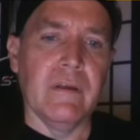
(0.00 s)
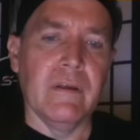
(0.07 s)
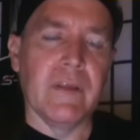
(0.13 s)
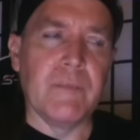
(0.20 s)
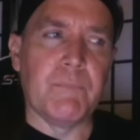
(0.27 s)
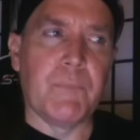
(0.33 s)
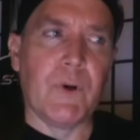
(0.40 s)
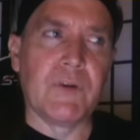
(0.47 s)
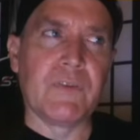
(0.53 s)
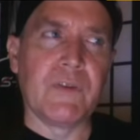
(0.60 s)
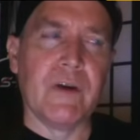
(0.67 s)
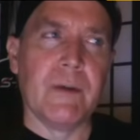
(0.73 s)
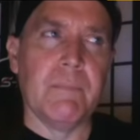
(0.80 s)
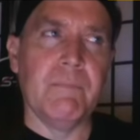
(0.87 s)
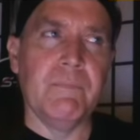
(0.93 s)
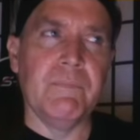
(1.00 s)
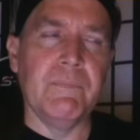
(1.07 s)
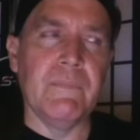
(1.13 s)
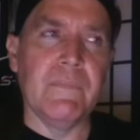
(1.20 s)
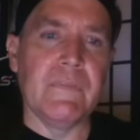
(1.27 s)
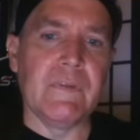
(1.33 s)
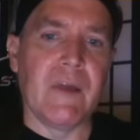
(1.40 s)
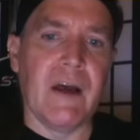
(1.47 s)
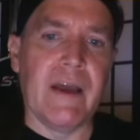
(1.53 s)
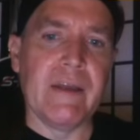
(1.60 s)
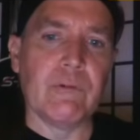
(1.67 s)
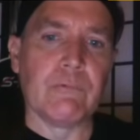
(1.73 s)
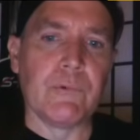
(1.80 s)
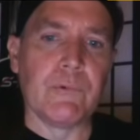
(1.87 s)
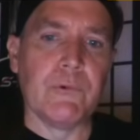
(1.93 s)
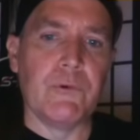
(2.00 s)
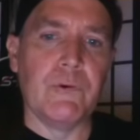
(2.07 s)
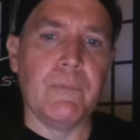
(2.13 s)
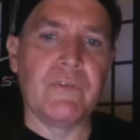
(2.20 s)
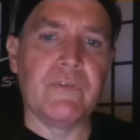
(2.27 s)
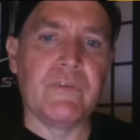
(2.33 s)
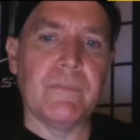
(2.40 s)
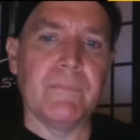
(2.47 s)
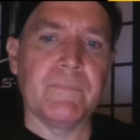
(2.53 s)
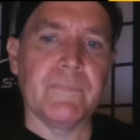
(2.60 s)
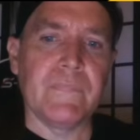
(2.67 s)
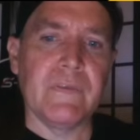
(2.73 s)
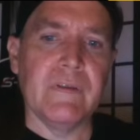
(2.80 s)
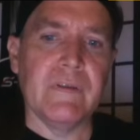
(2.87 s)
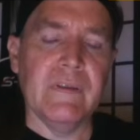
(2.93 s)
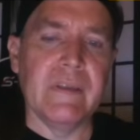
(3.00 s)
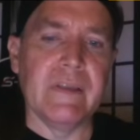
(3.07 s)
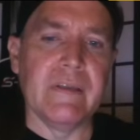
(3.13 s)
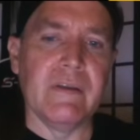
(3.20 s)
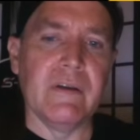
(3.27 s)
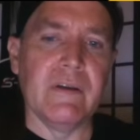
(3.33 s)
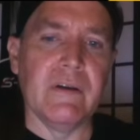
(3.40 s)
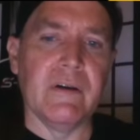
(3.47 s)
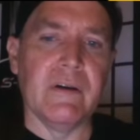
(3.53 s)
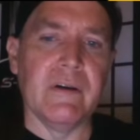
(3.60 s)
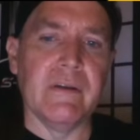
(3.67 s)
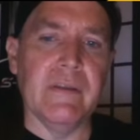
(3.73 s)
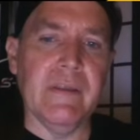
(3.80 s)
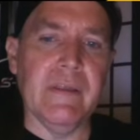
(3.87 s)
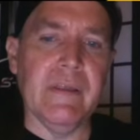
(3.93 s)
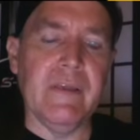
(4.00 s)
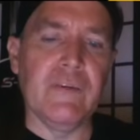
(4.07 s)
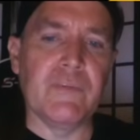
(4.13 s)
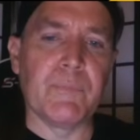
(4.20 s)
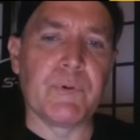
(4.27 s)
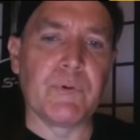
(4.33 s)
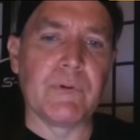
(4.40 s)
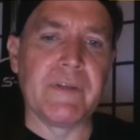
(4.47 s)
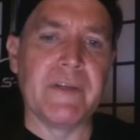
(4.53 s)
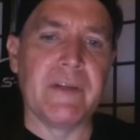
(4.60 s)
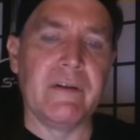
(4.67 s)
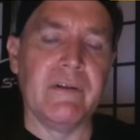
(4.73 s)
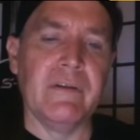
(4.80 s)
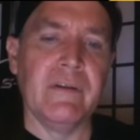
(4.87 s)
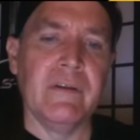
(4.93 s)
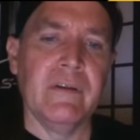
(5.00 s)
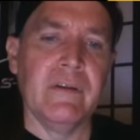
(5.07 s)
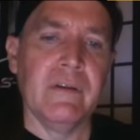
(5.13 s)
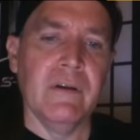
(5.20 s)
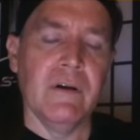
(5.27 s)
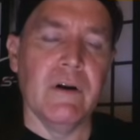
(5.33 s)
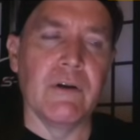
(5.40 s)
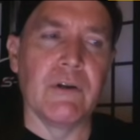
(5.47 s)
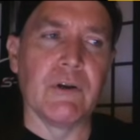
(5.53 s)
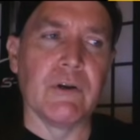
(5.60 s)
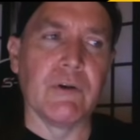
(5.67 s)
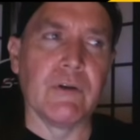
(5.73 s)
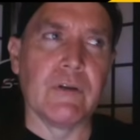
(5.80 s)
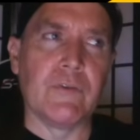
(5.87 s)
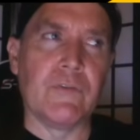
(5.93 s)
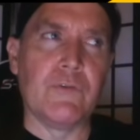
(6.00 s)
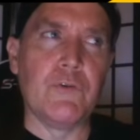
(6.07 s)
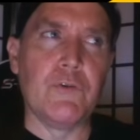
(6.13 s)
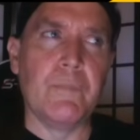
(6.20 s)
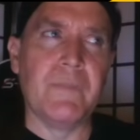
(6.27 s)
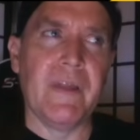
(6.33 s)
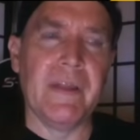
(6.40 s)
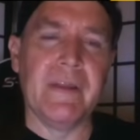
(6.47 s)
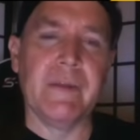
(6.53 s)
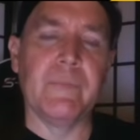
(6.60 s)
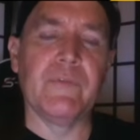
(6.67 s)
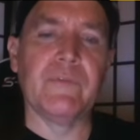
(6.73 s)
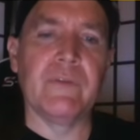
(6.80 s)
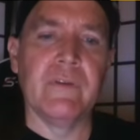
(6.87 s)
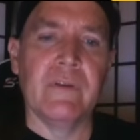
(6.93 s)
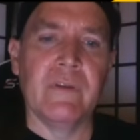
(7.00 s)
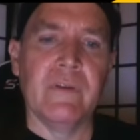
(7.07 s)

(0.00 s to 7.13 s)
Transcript: He booked them nine rooms in uh, East Berlin under assumed names